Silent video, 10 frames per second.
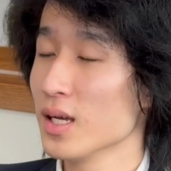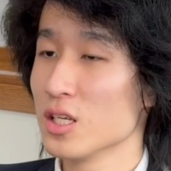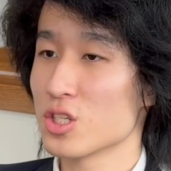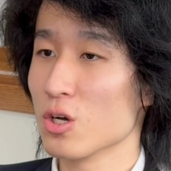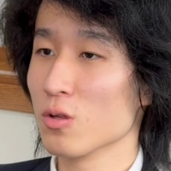
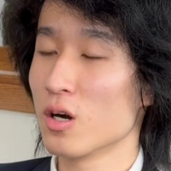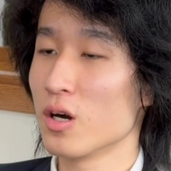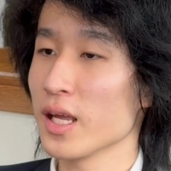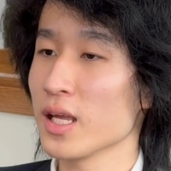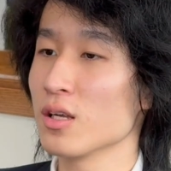So
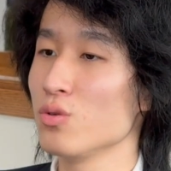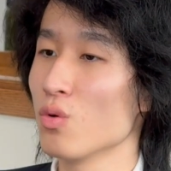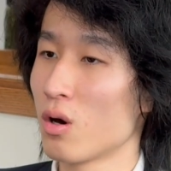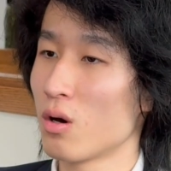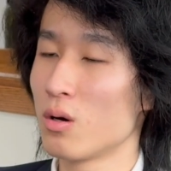learning
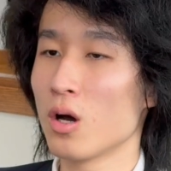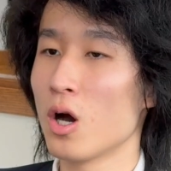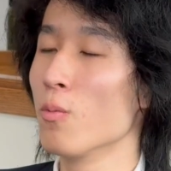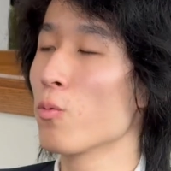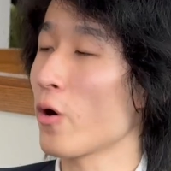your
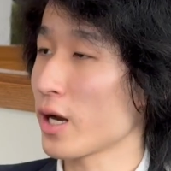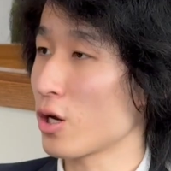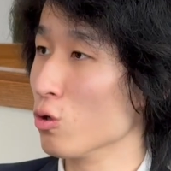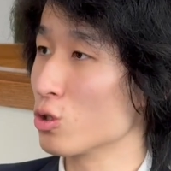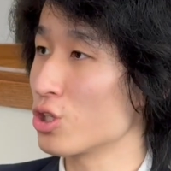homegrown
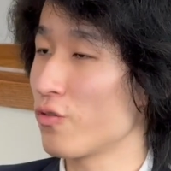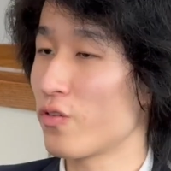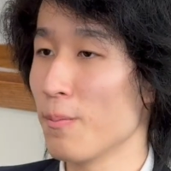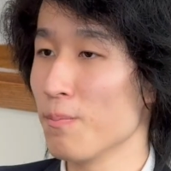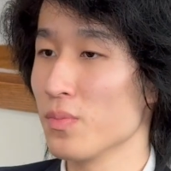culture
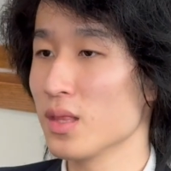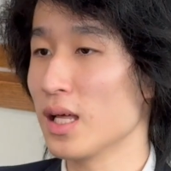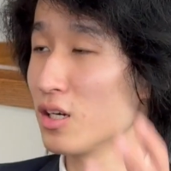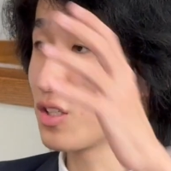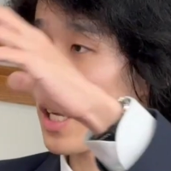from
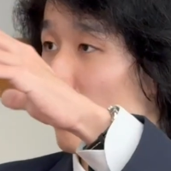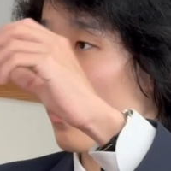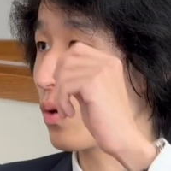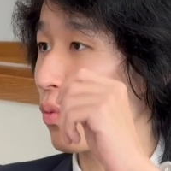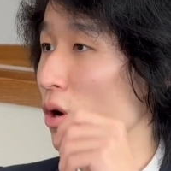another side
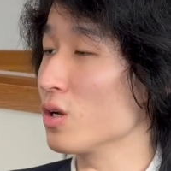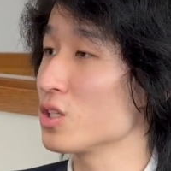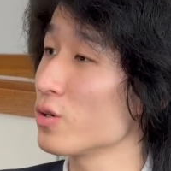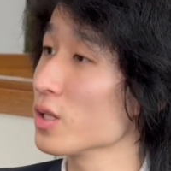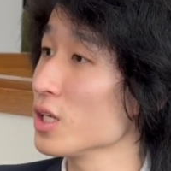from the world
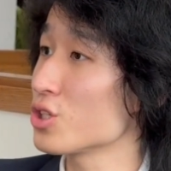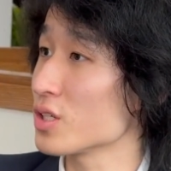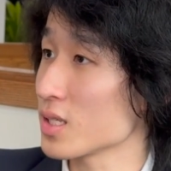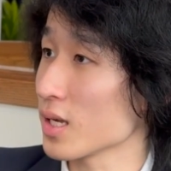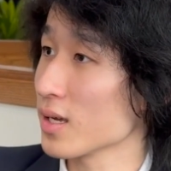is really
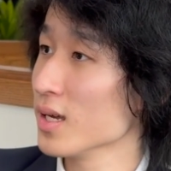interesting.